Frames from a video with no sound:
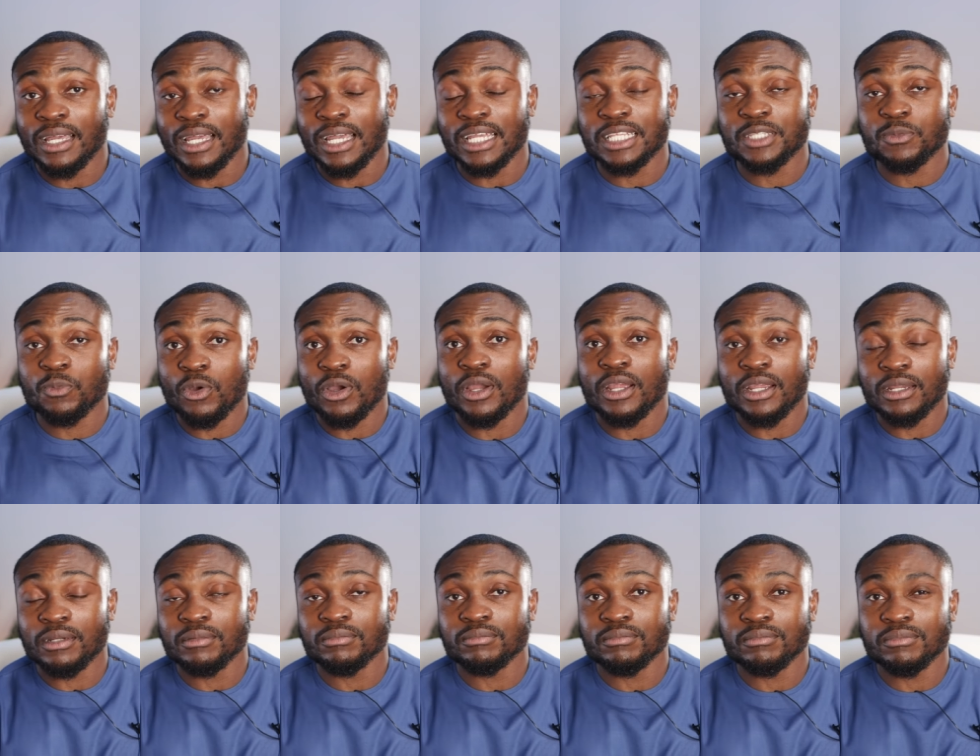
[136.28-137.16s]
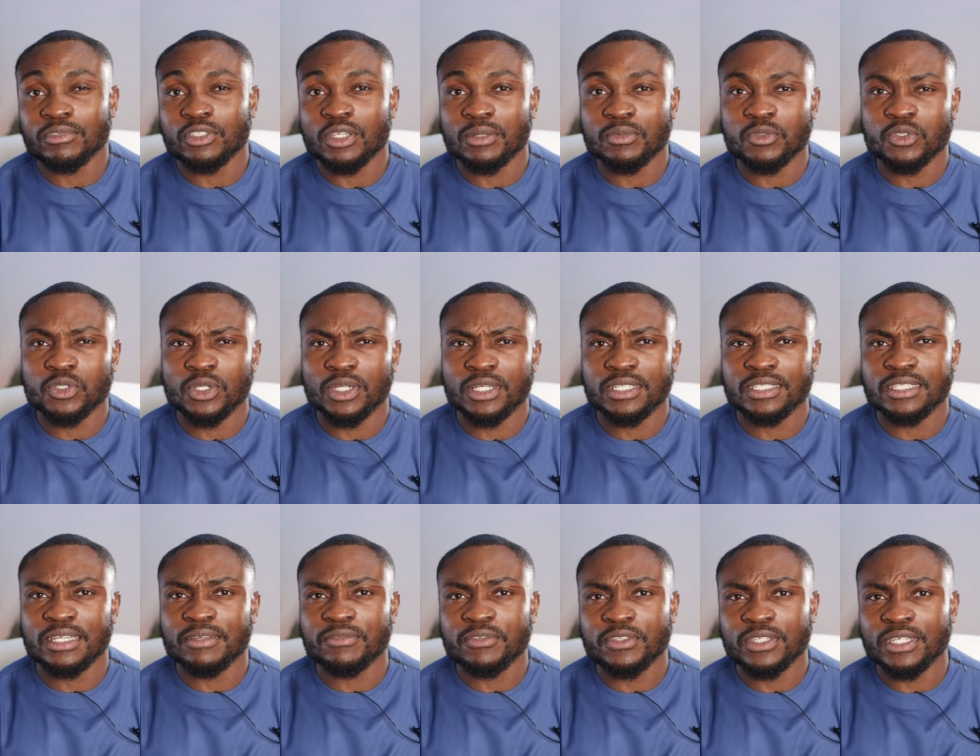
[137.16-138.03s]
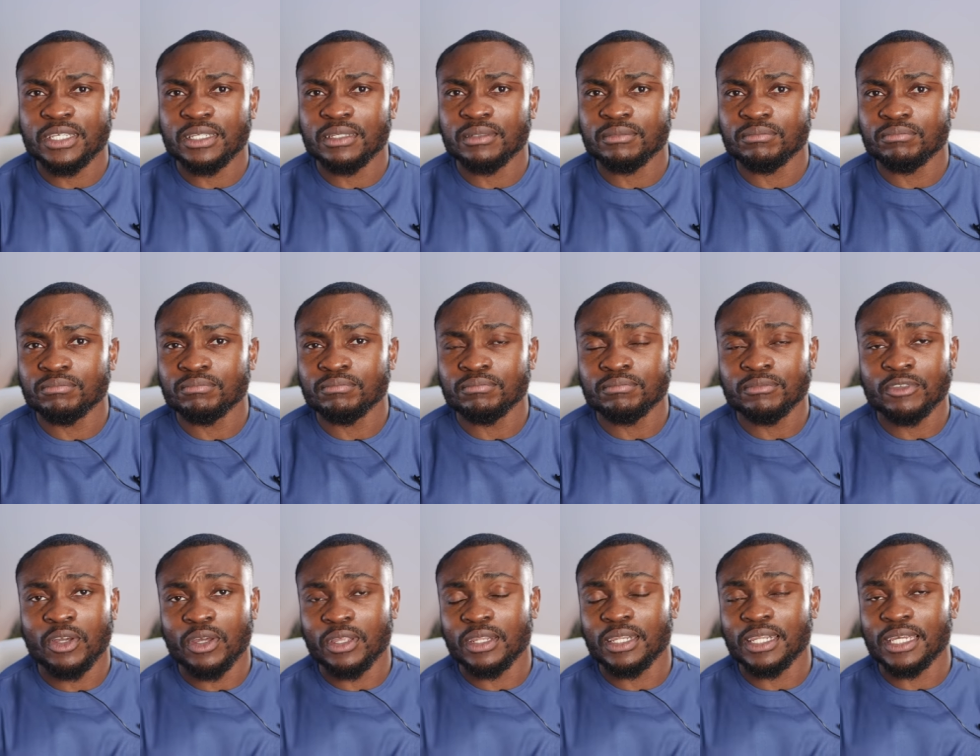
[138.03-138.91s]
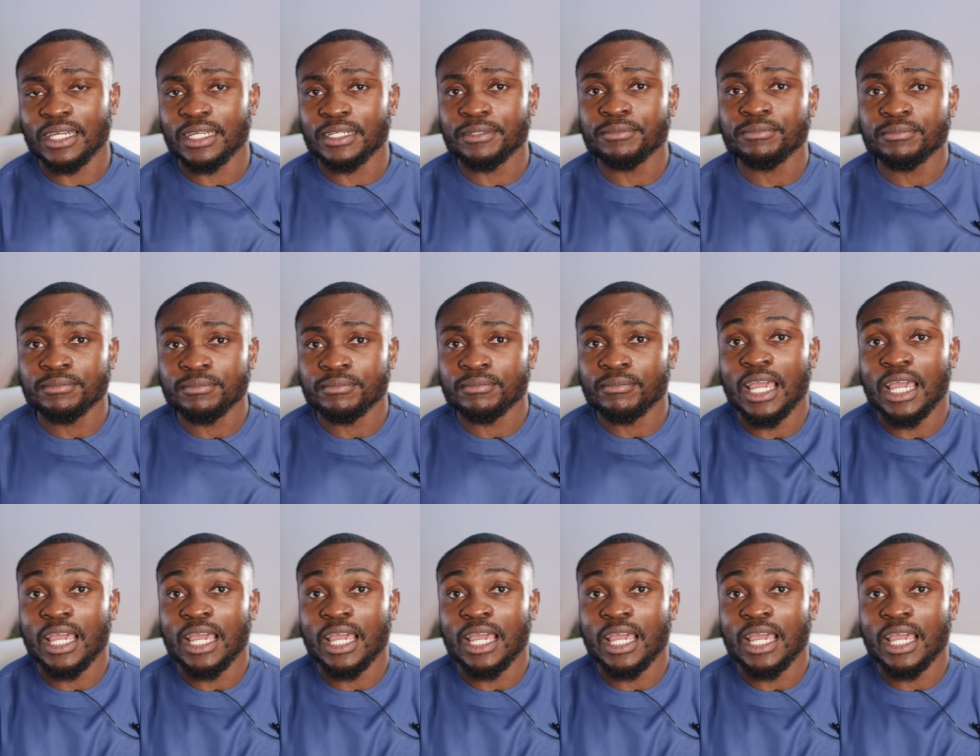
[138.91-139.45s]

as far some studies I've seen online.